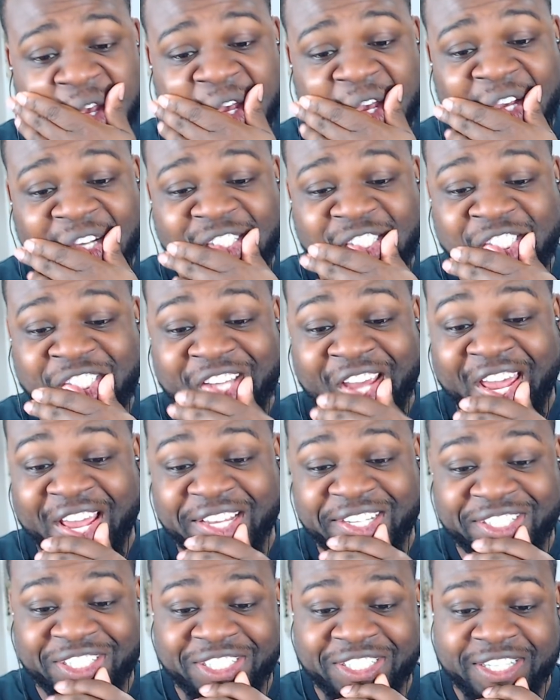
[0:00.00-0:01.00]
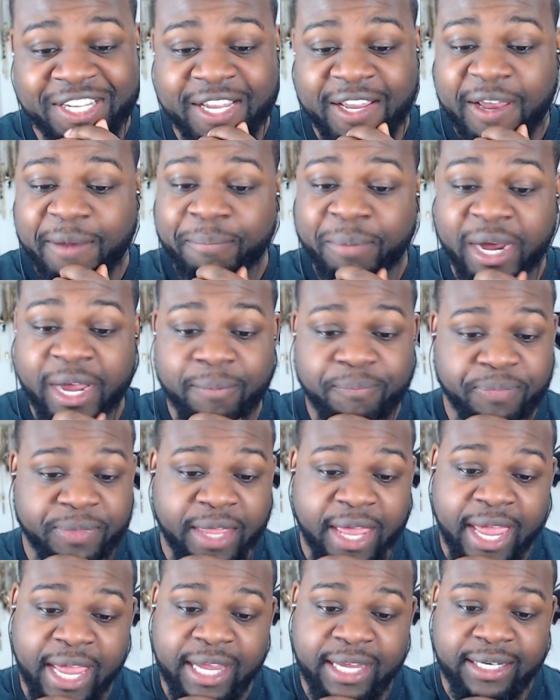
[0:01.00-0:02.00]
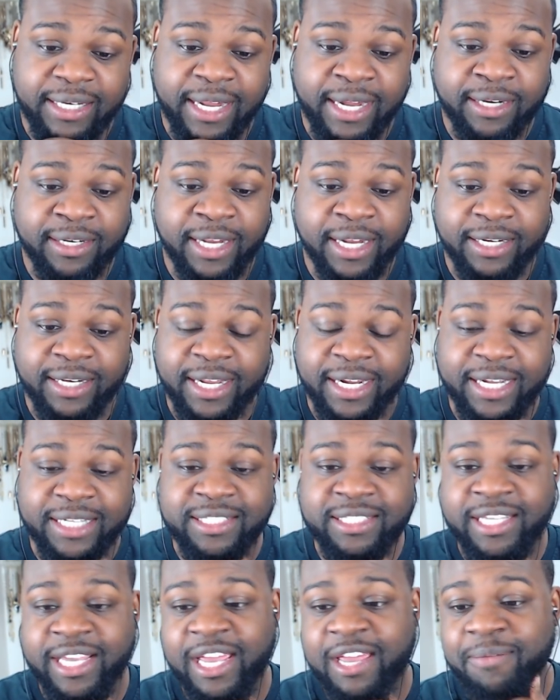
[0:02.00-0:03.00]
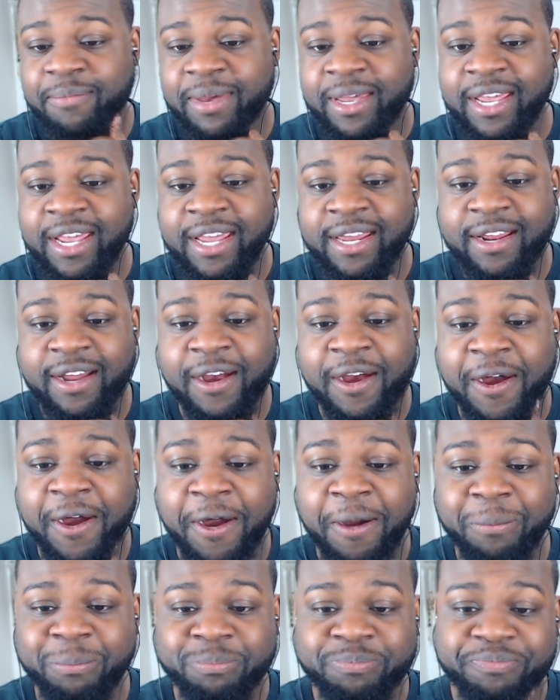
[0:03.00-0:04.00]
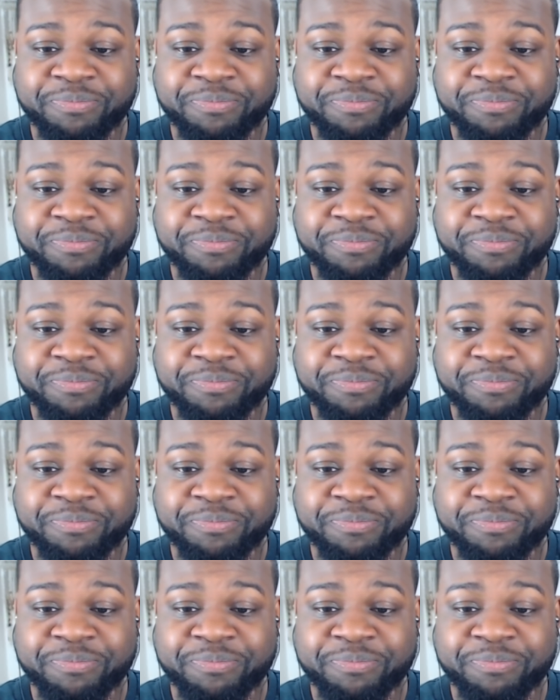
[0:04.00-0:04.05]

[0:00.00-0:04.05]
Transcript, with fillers: Sheesh. But hey, like like like I said, man. Um,